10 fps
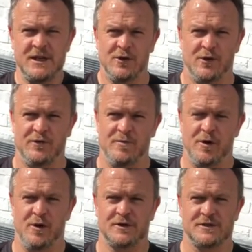of the
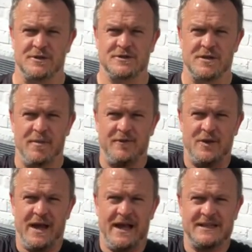box, so just above your
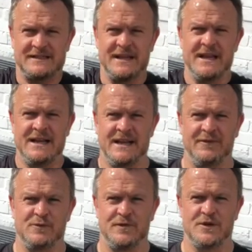hands,
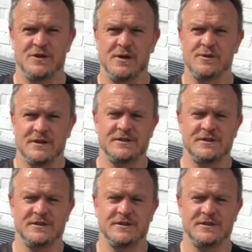level with your shoulders.